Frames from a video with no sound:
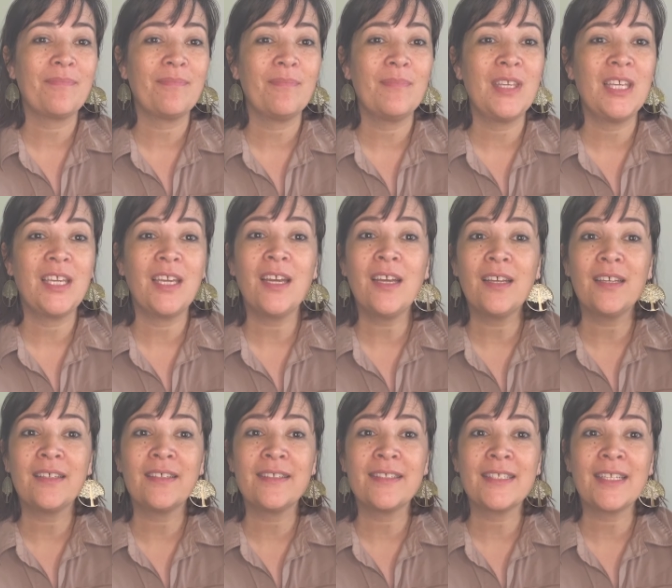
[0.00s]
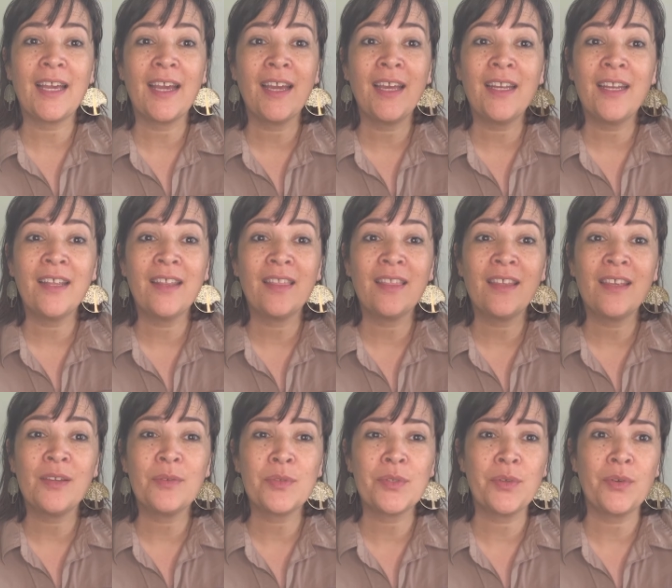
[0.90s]
because I didn't think
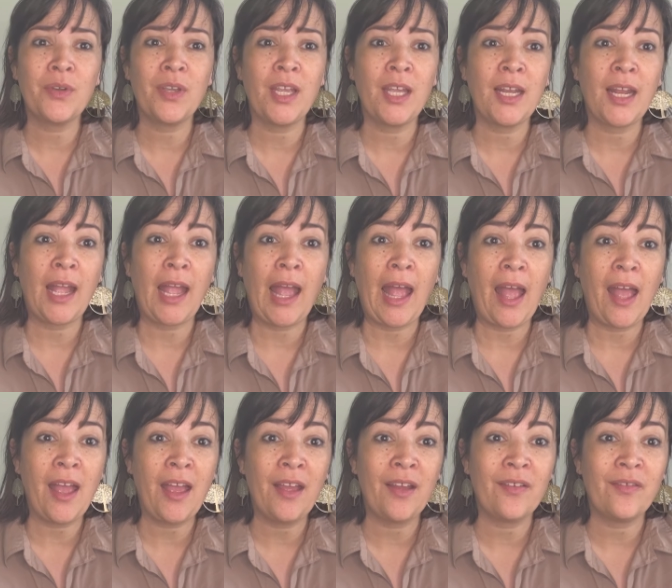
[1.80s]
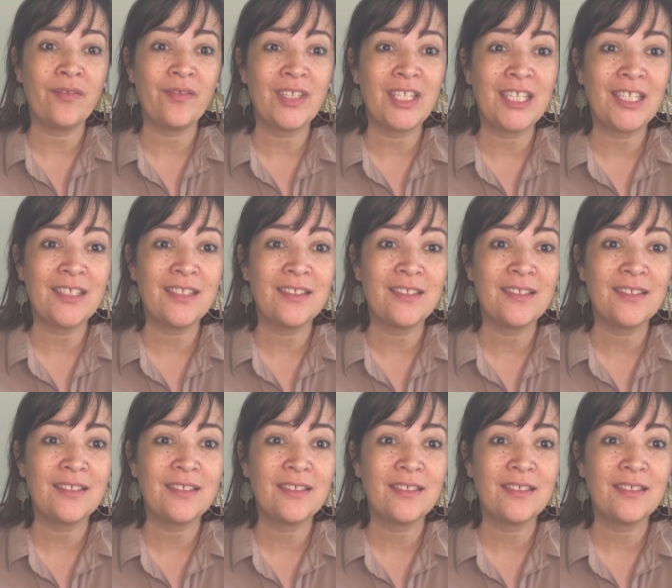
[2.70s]
it was okay to have needs.